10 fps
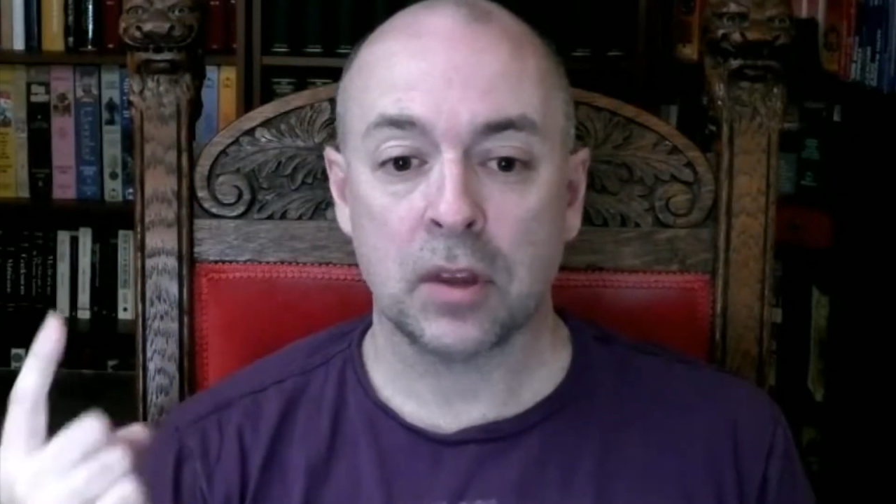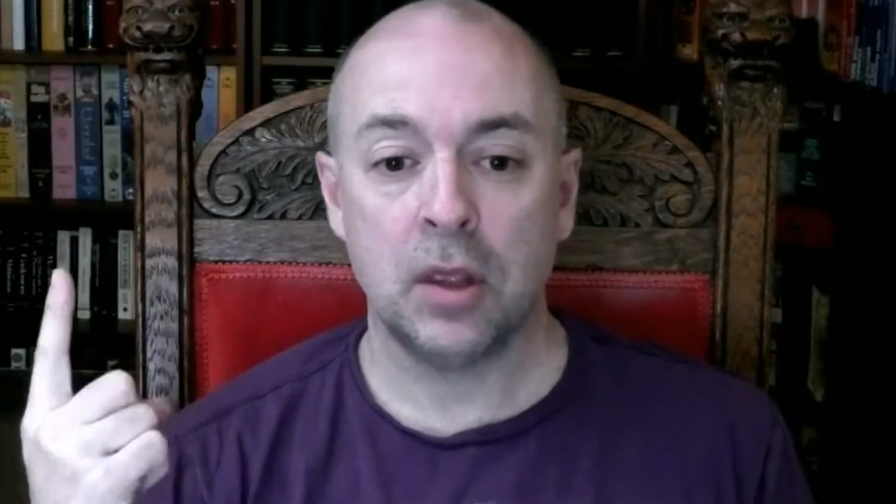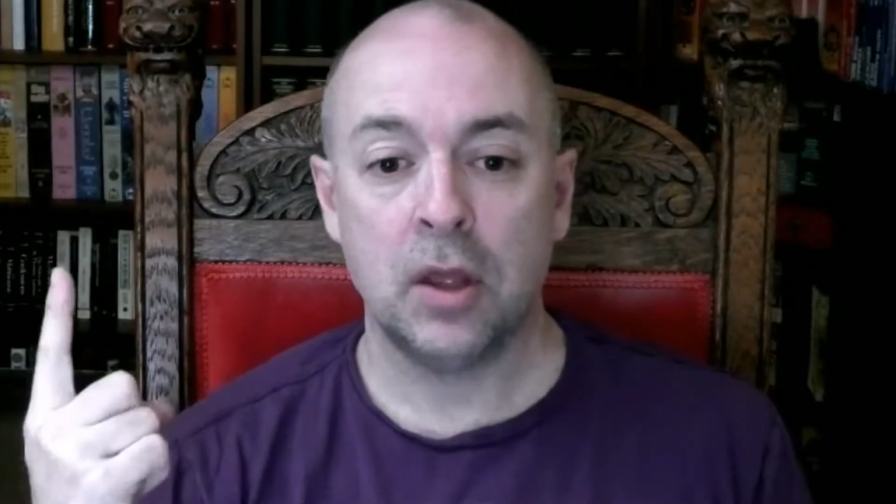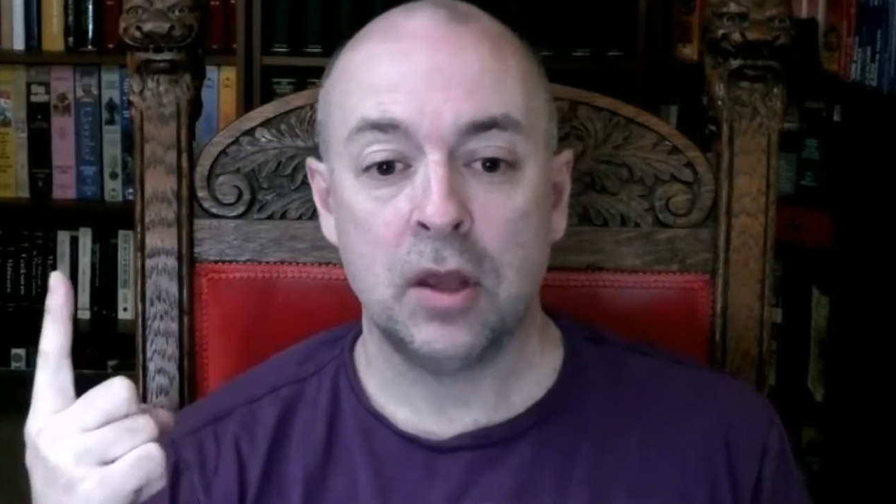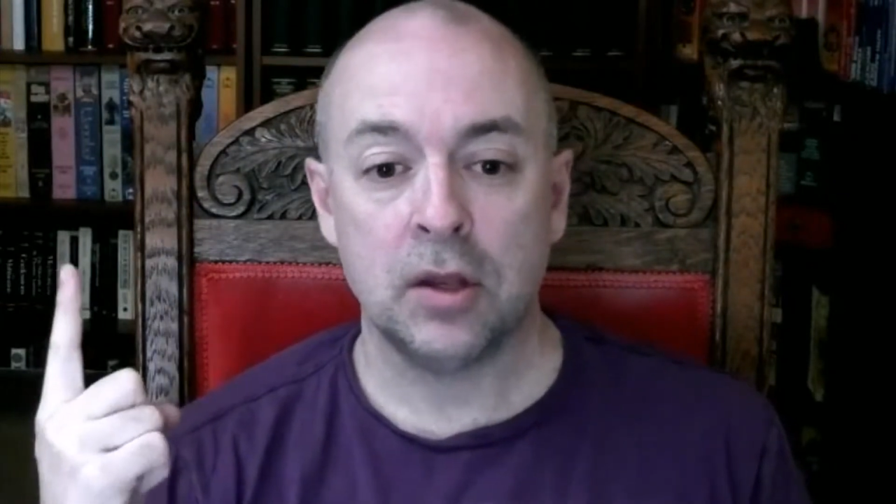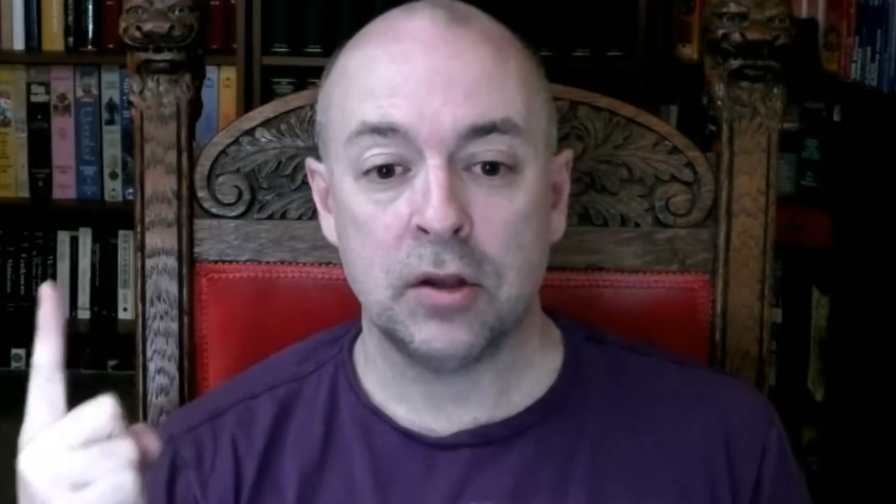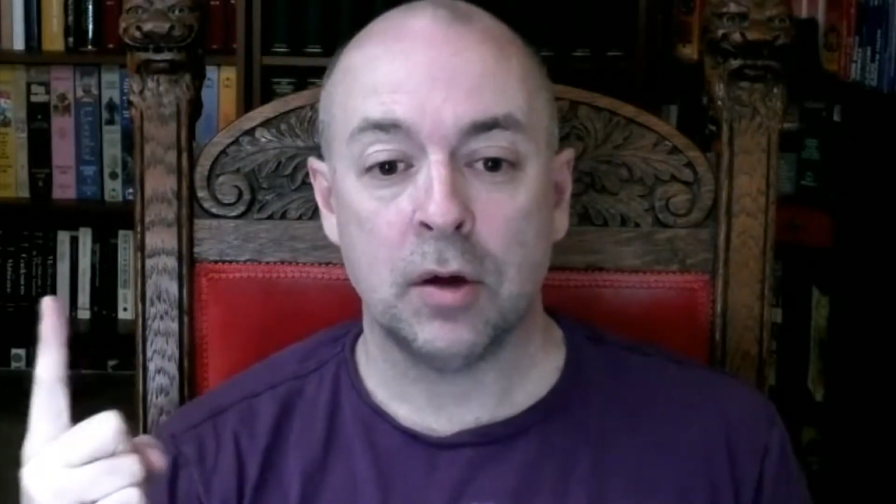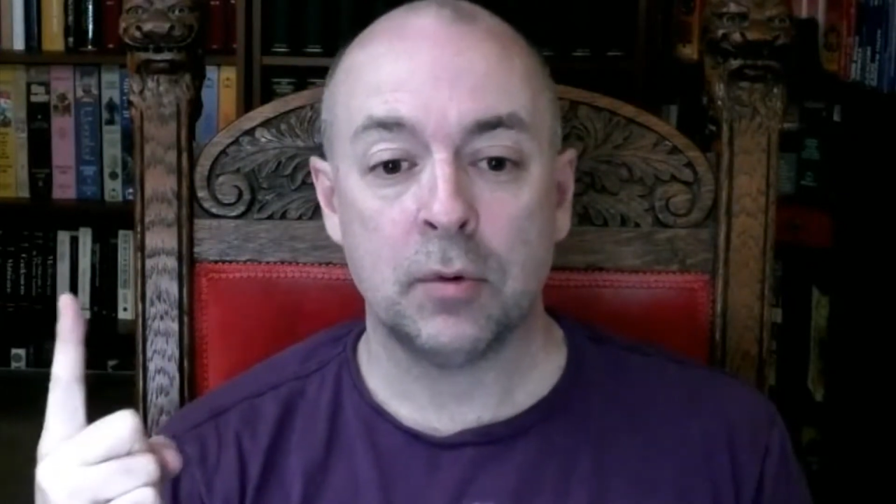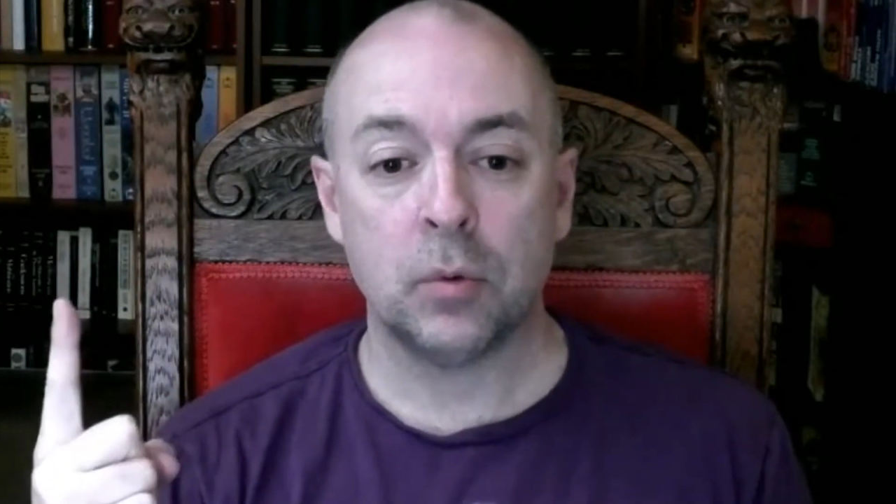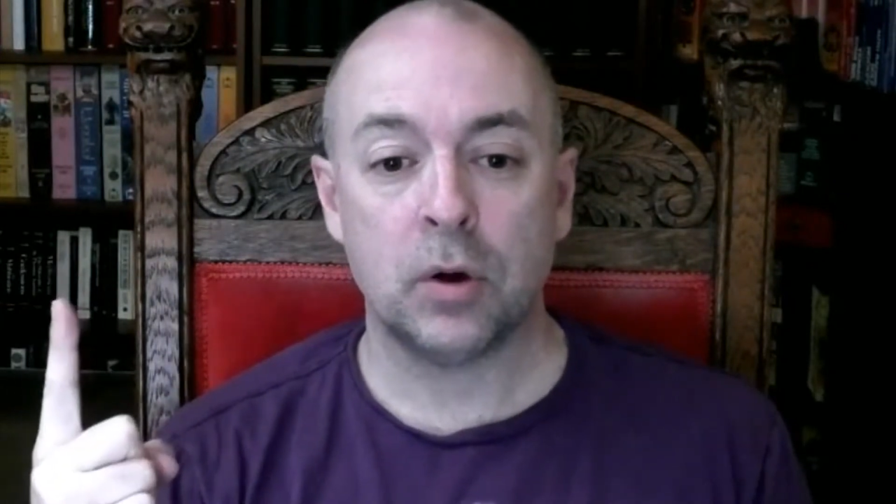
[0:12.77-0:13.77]
Number
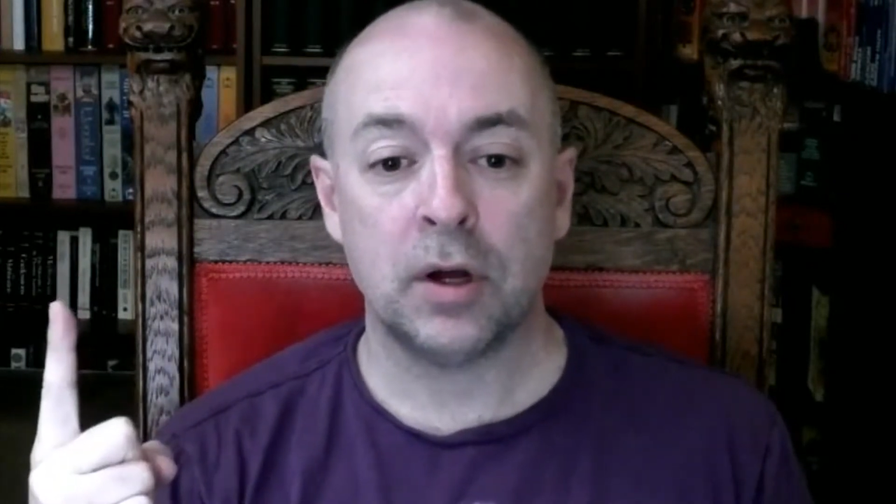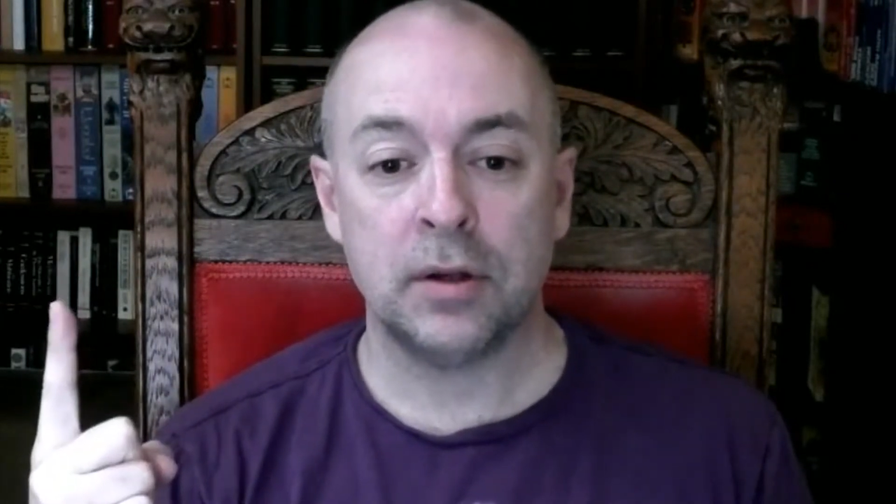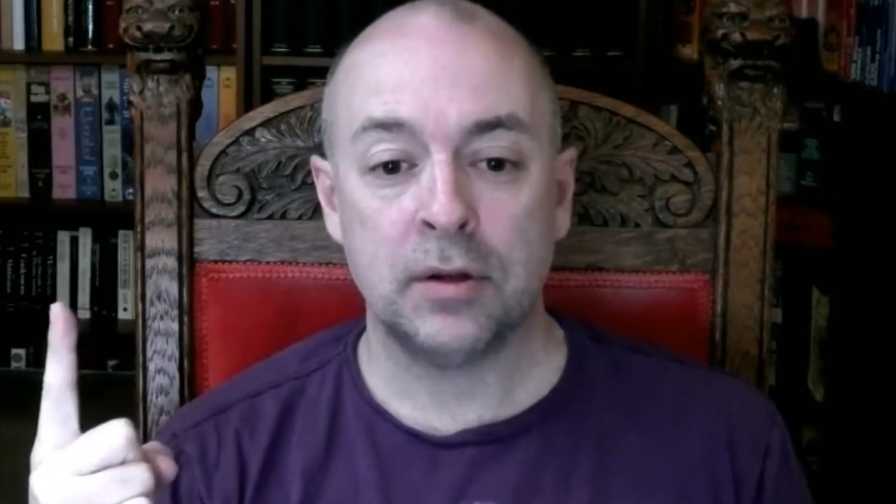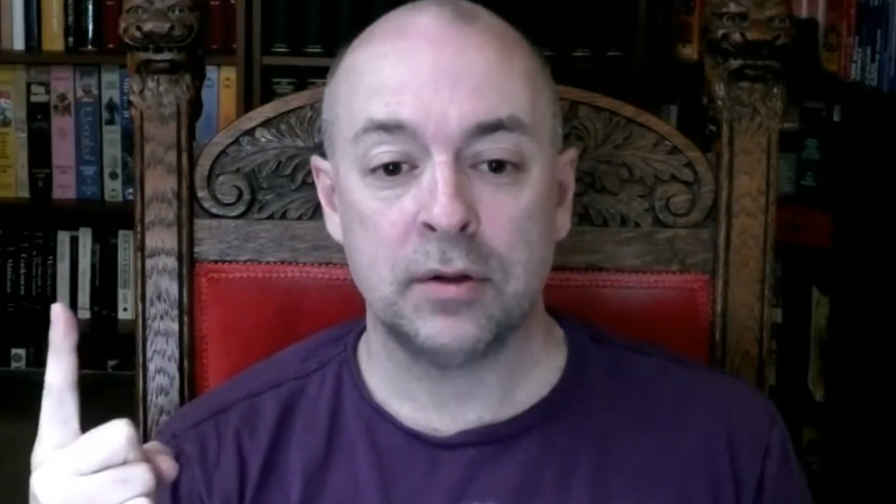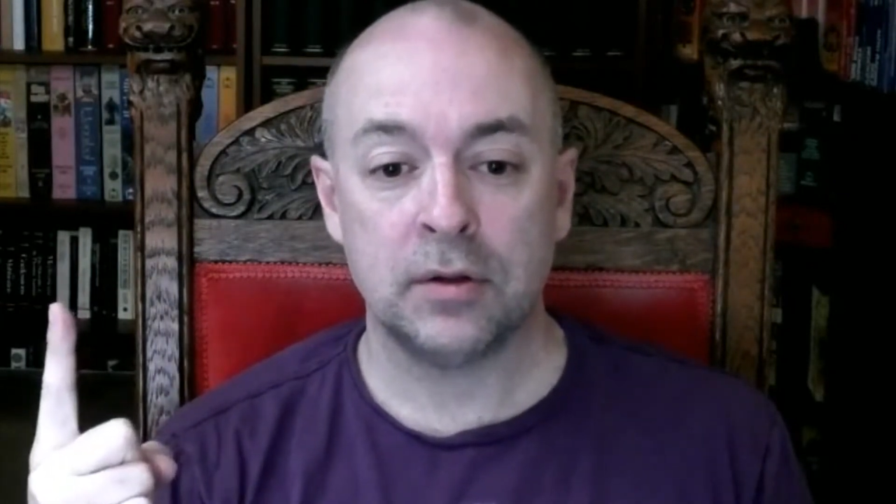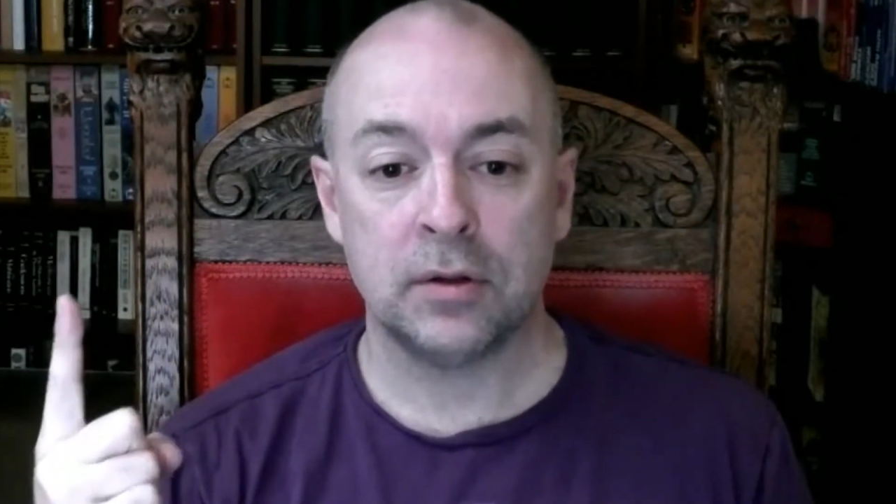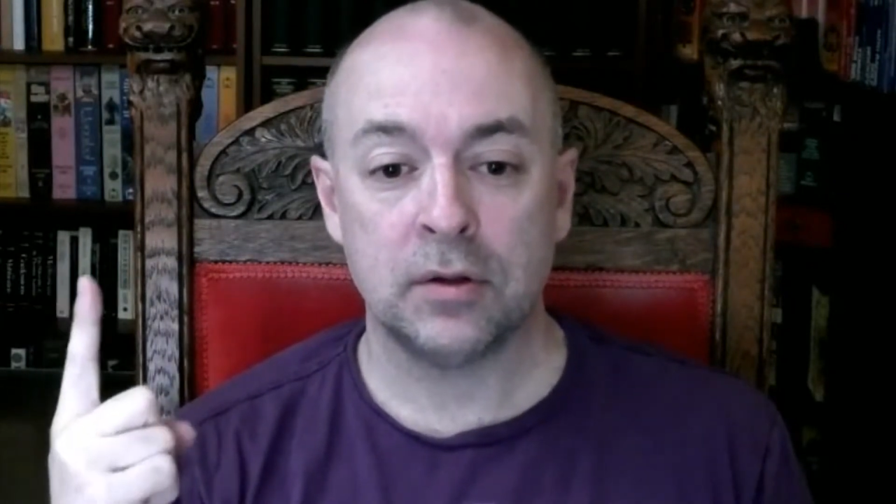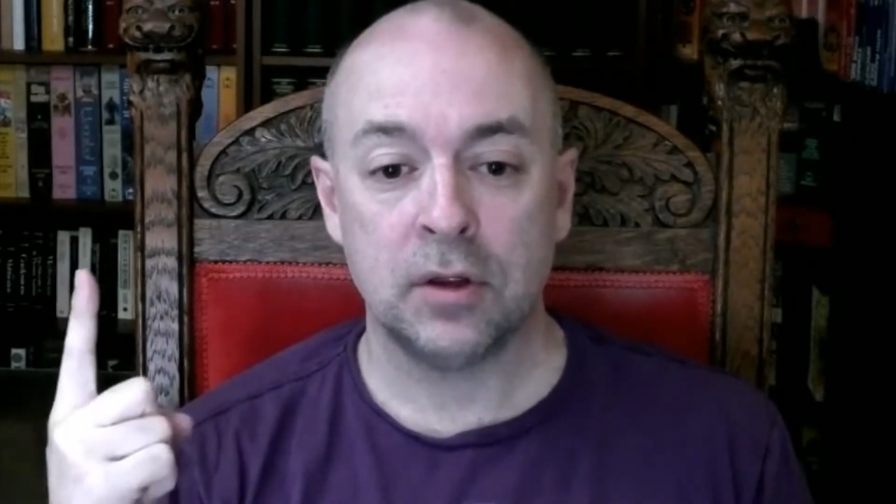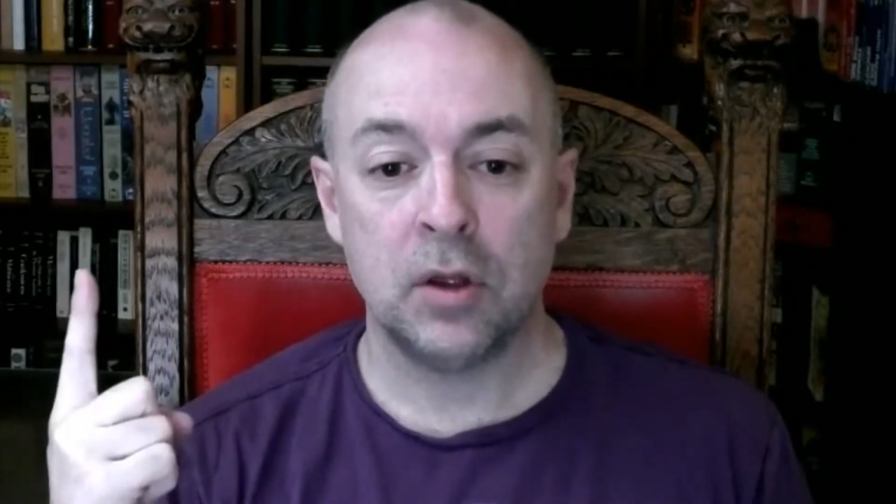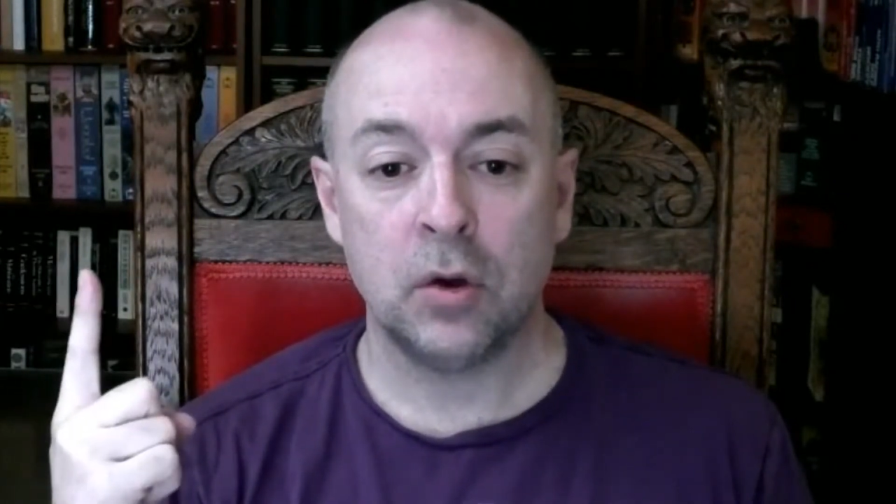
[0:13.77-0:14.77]
one,
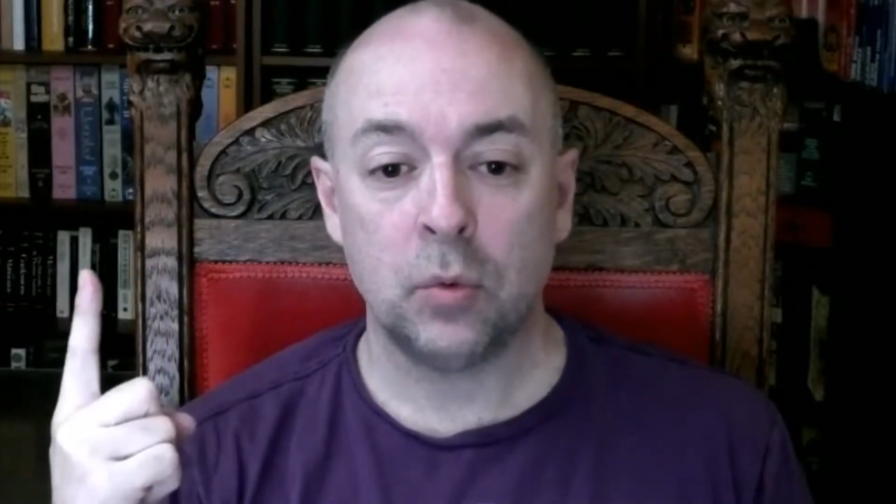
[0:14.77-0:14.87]
we